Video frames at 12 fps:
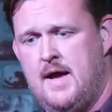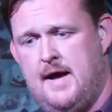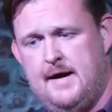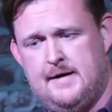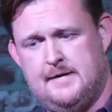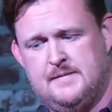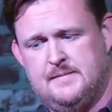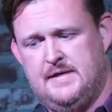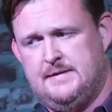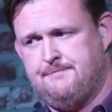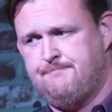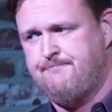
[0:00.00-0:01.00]

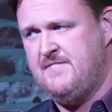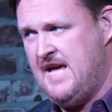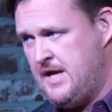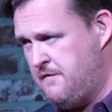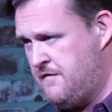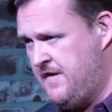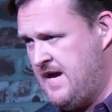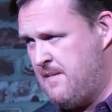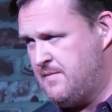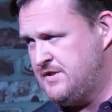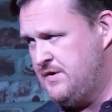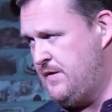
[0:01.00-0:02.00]
But thank you for the
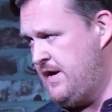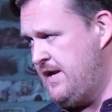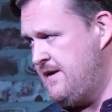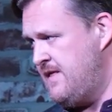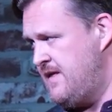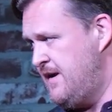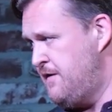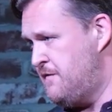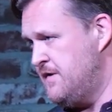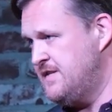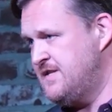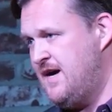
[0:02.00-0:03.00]
opportunity. Thank you
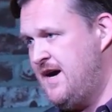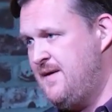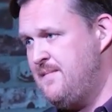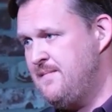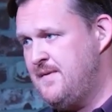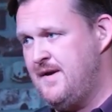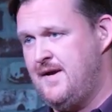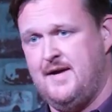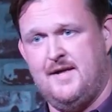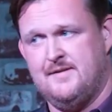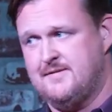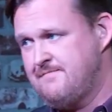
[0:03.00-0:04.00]
for the time,
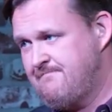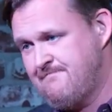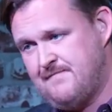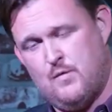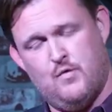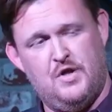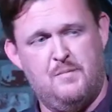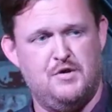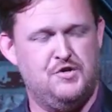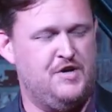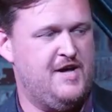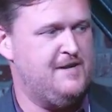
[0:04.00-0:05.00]
and really
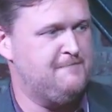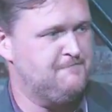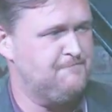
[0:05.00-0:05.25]
appreciate it.